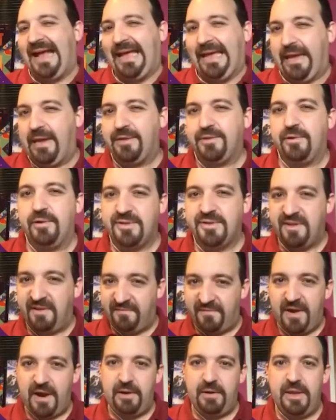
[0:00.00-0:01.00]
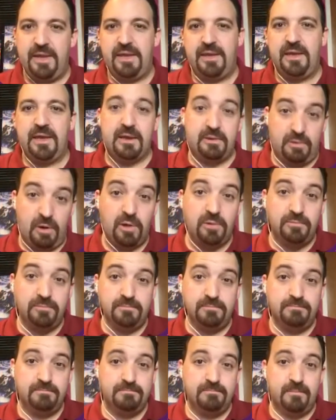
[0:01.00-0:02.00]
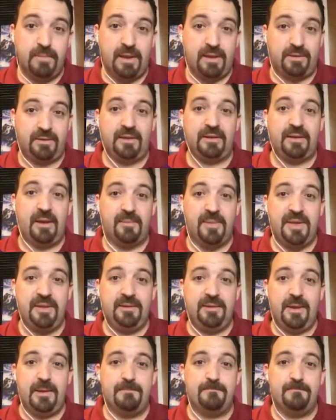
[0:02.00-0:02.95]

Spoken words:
means that it is Safari and Chrome strictly?